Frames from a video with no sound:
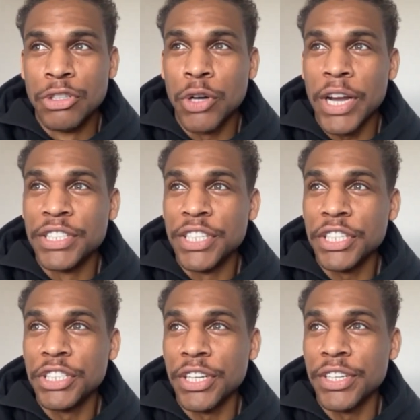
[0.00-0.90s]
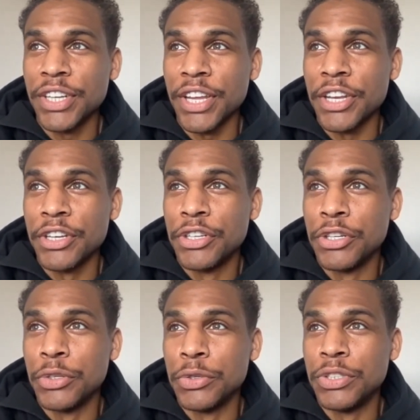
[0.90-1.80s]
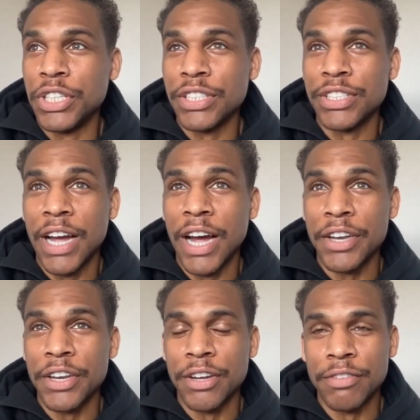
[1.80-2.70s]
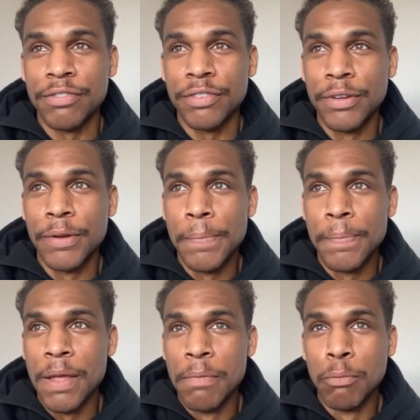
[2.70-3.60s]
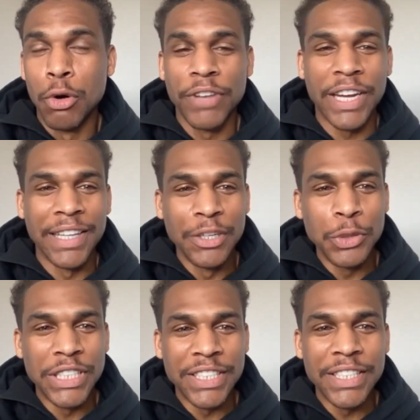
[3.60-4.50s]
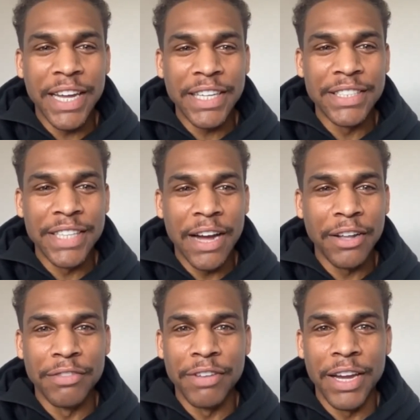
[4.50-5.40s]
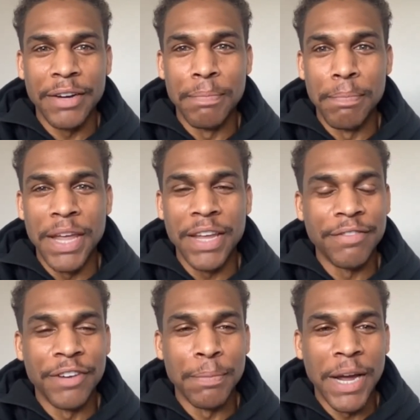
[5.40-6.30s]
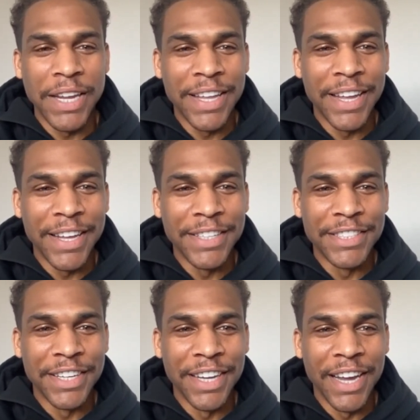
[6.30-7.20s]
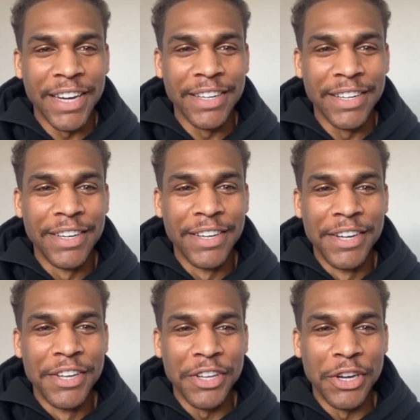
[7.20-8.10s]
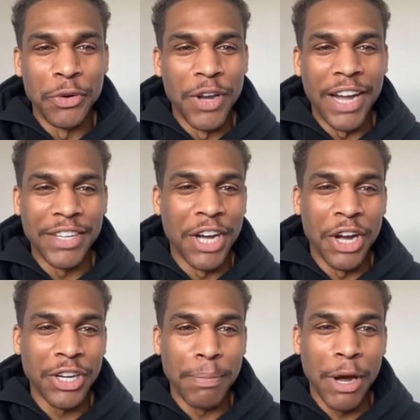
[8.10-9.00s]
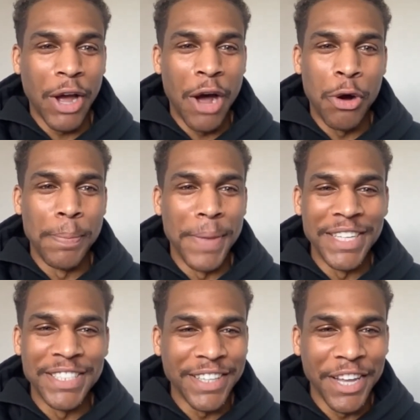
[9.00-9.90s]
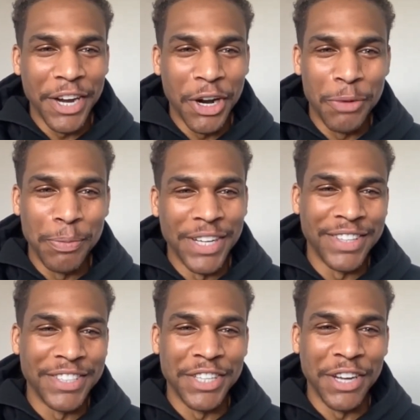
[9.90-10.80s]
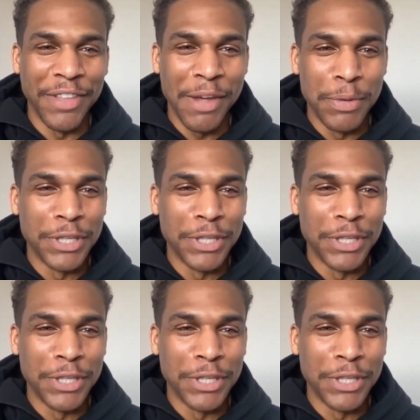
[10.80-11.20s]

transitioned into just kind of more of like a Louis C.K. style of like making fun of my kids and like, you know, not talking about how amazing they are, but the stuff that